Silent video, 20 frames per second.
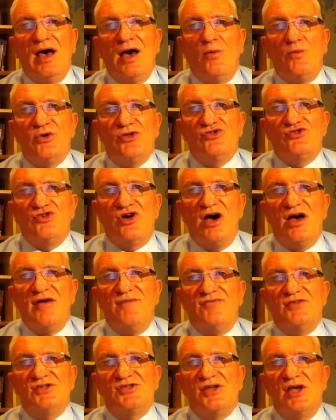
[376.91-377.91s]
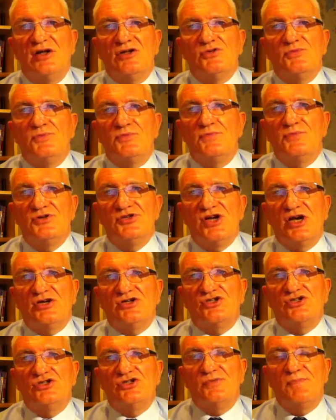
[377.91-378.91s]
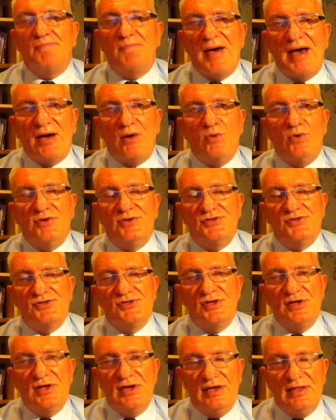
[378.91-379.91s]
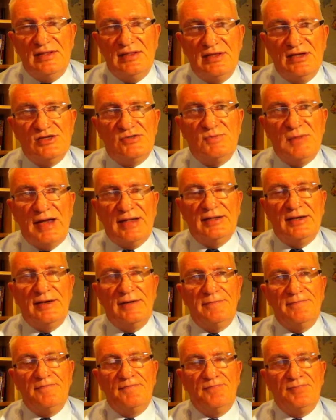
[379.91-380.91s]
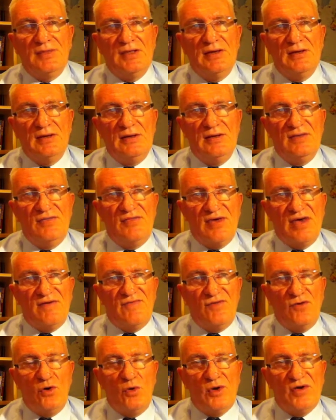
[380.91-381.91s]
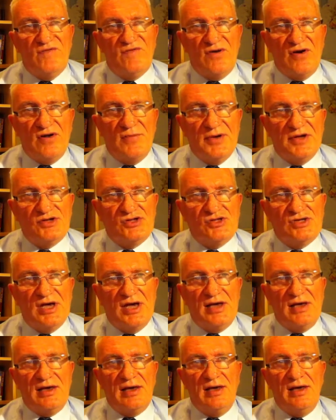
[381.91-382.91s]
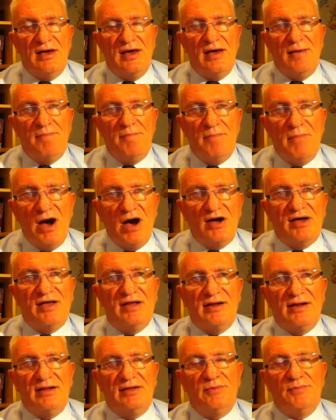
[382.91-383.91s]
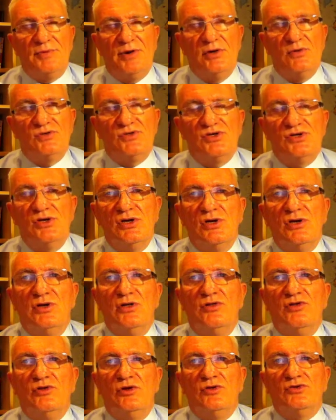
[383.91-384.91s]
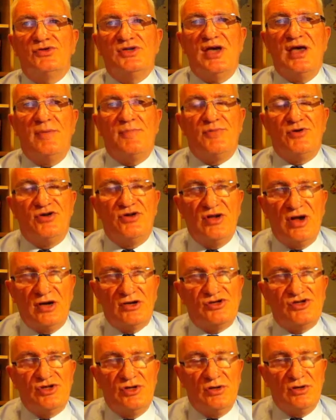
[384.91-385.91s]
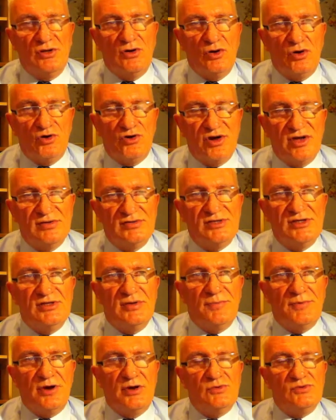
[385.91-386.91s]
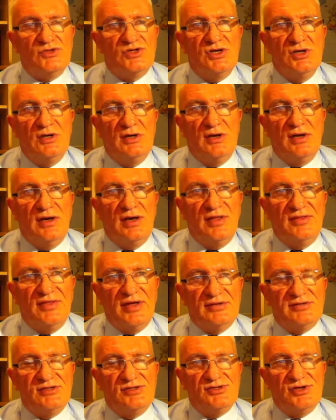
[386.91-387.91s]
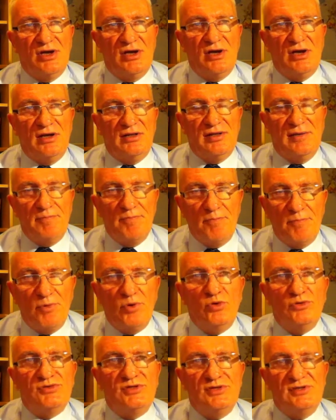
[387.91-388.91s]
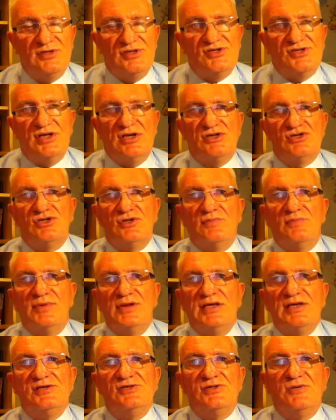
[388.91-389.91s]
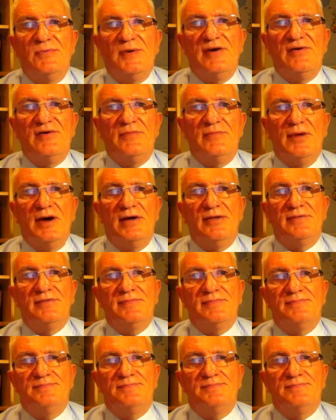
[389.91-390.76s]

and we drive the sales projections backwards in this manner. Therefore, we very much take a market-led approach, not a production-oriented approach, and that is an important distinction, please to bear in mind.